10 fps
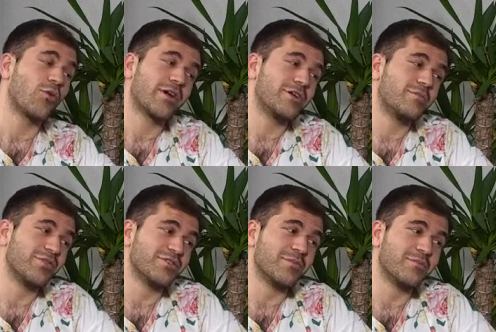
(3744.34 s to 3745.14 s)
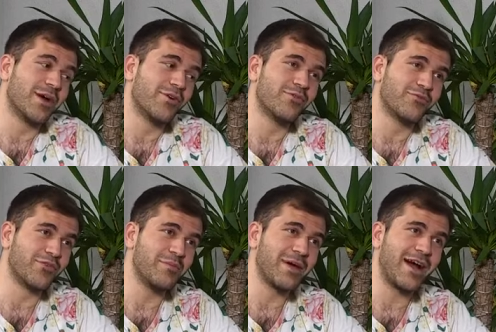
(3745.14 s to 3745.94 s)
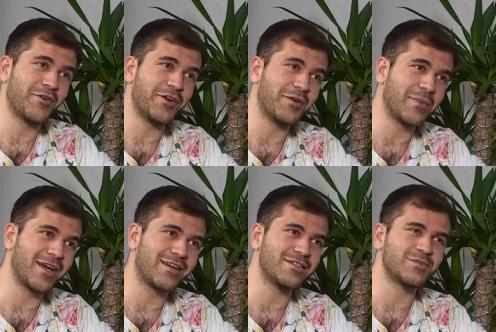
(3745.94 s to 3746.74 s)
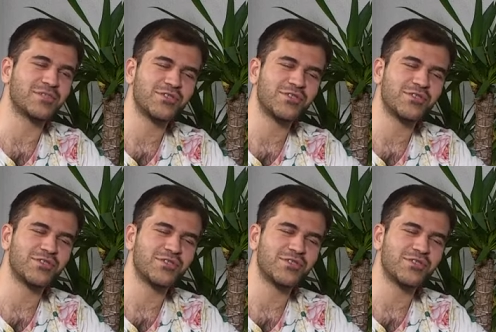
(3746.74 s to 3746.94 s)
I could build up my own repatterning mechanism. So